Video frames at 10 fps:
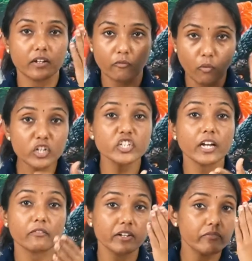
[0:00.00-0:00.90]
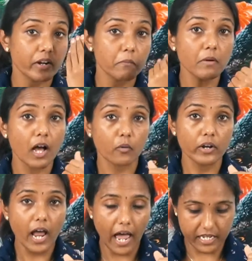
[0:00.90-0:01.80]
washed away from
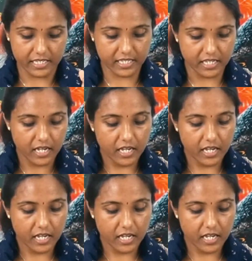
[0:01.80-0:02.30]
our eyes.